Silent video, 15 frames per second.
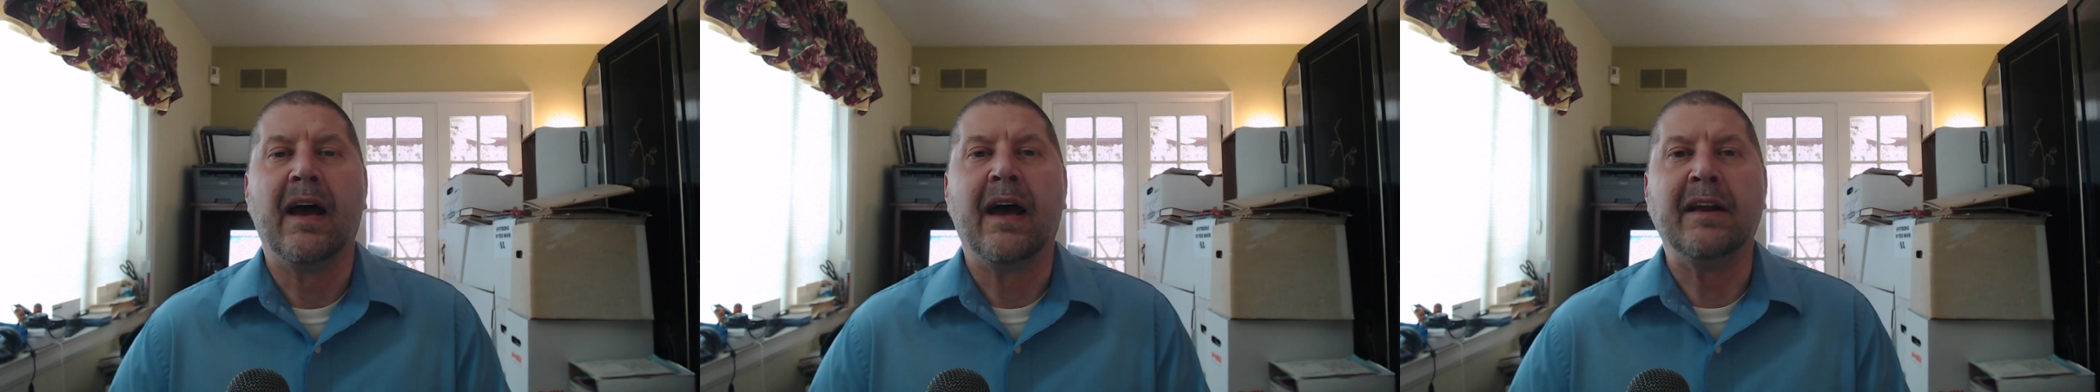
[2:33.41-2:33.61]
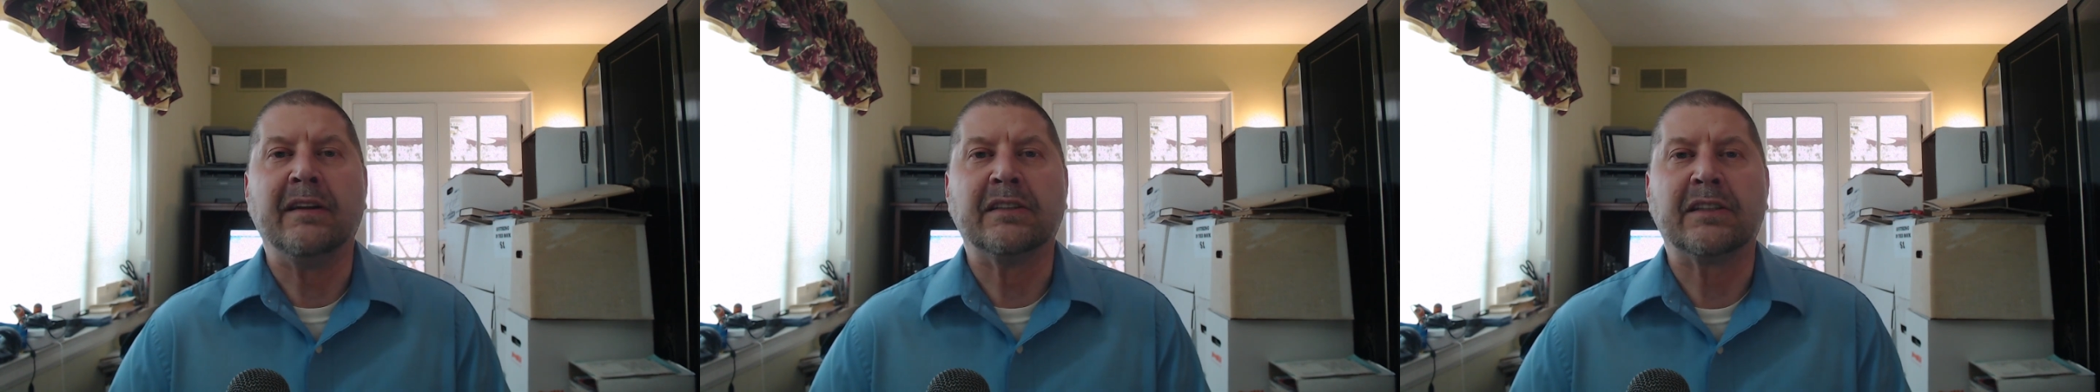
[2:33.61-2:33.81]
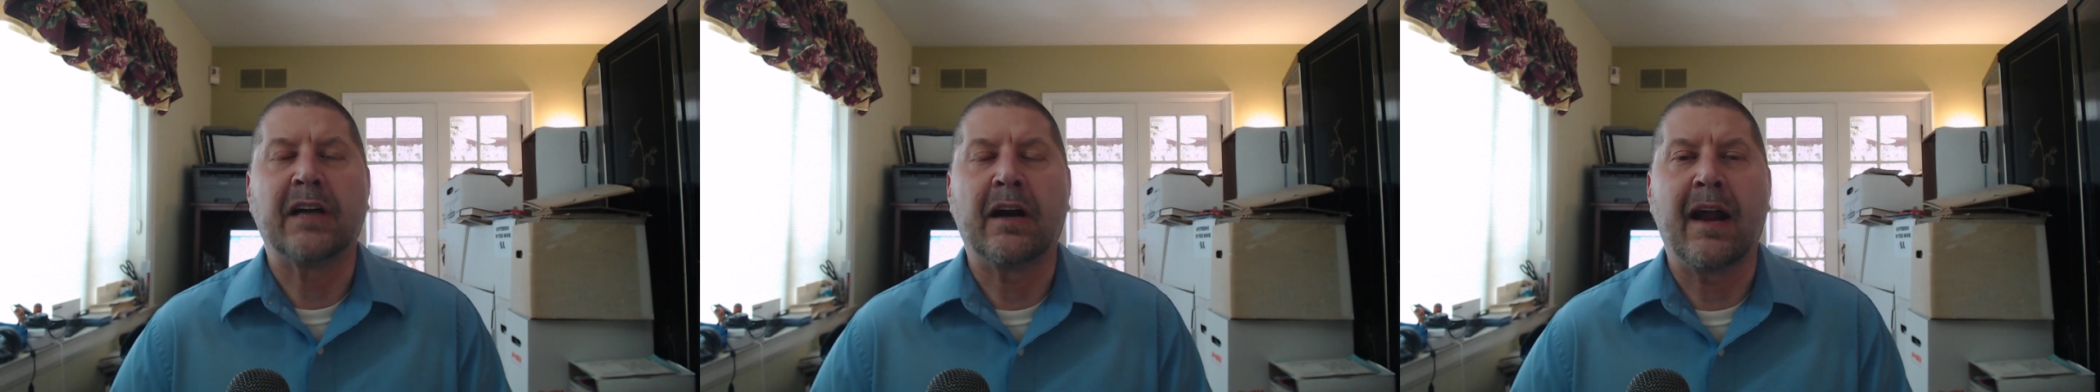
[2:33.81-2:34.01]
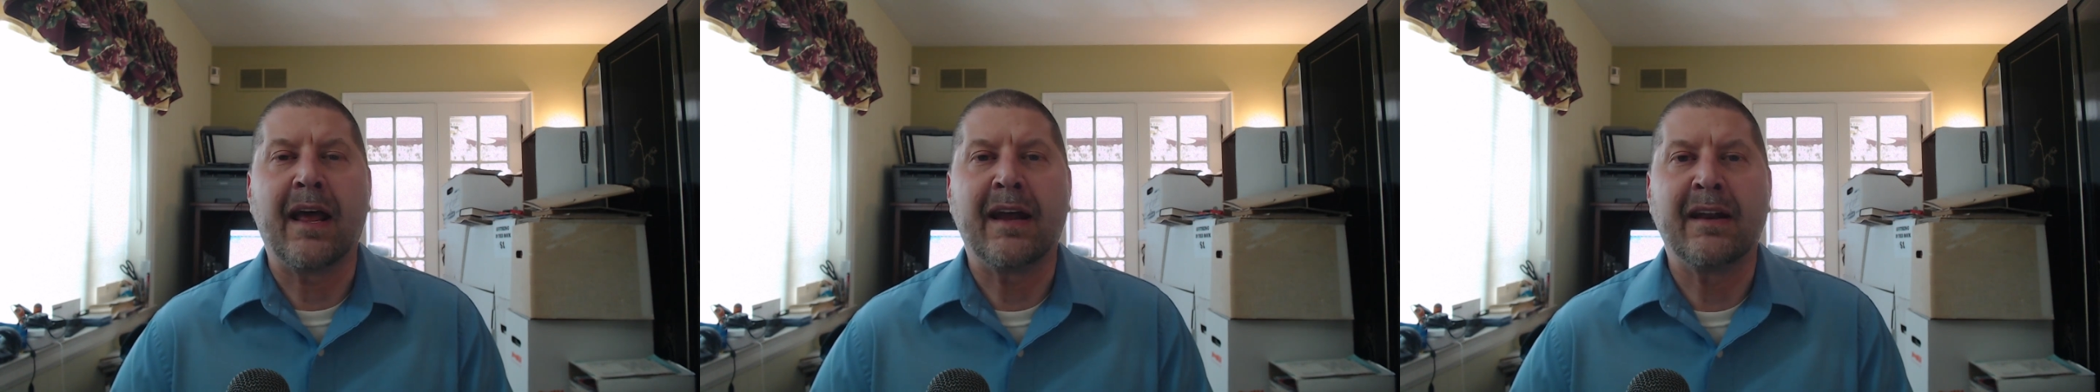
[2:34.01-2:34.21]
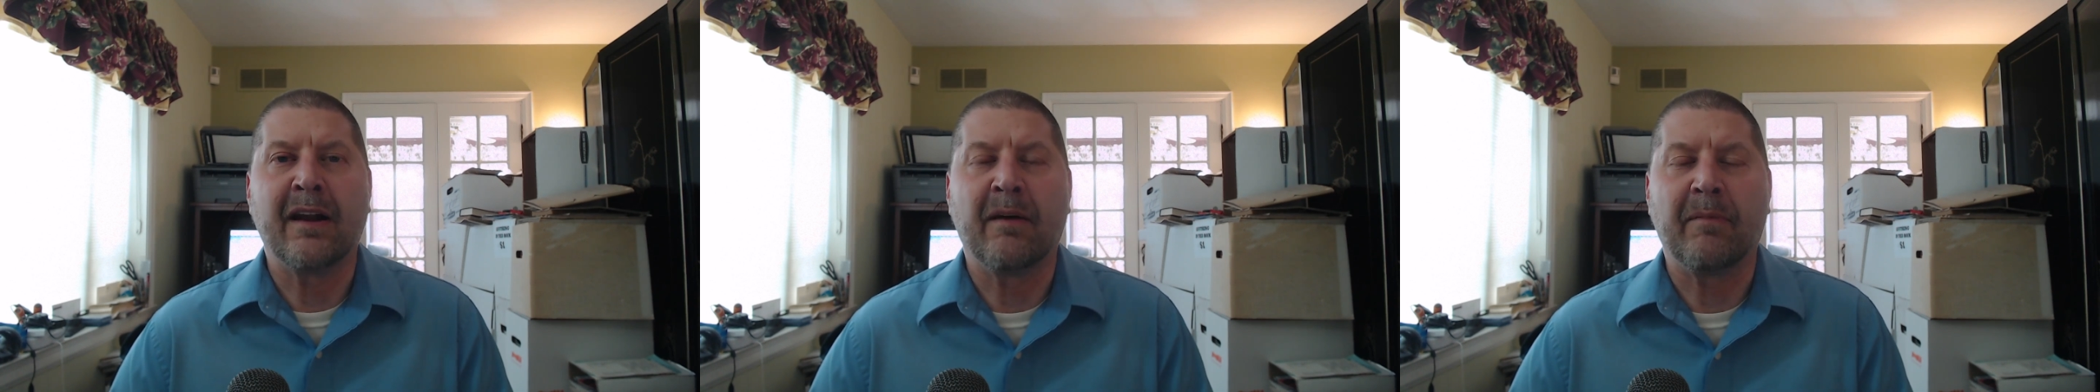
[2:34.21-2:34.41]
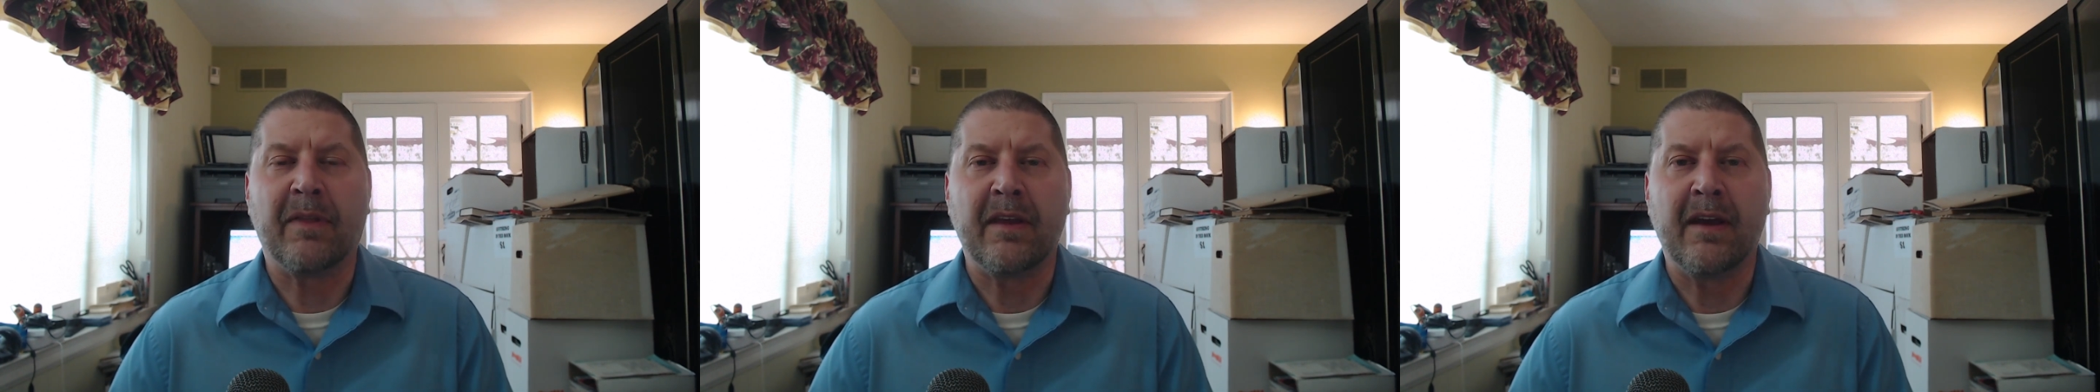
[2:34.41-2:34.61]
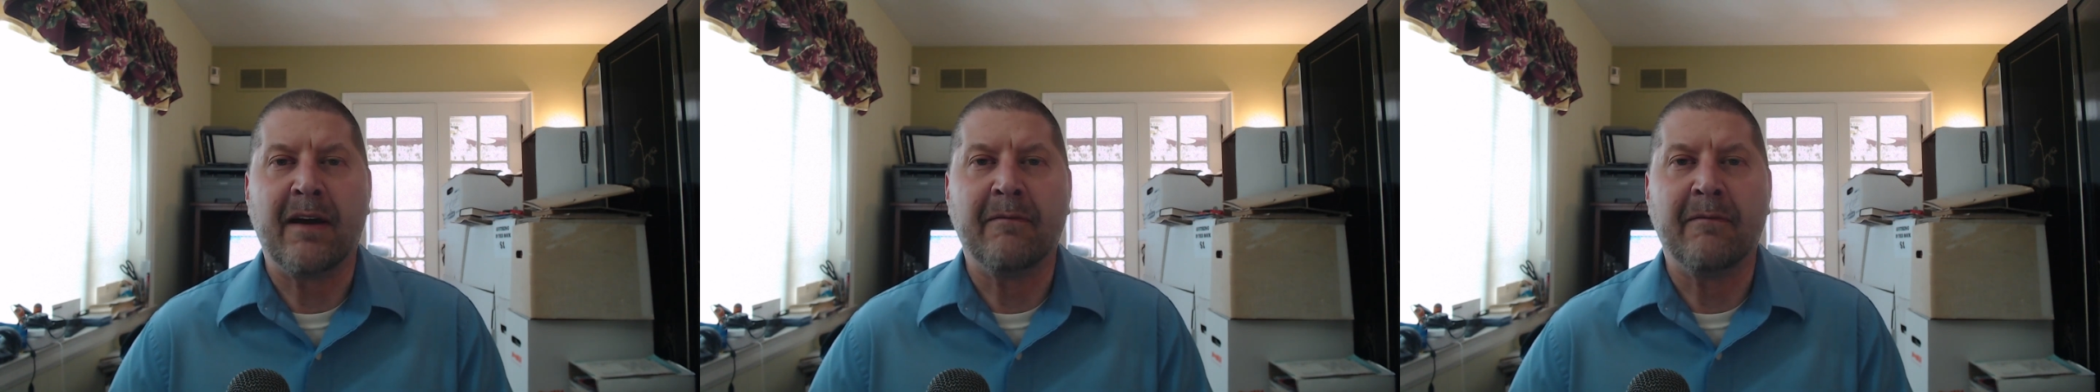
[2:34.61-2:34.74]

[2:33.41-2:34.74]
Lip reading: And you start adding up the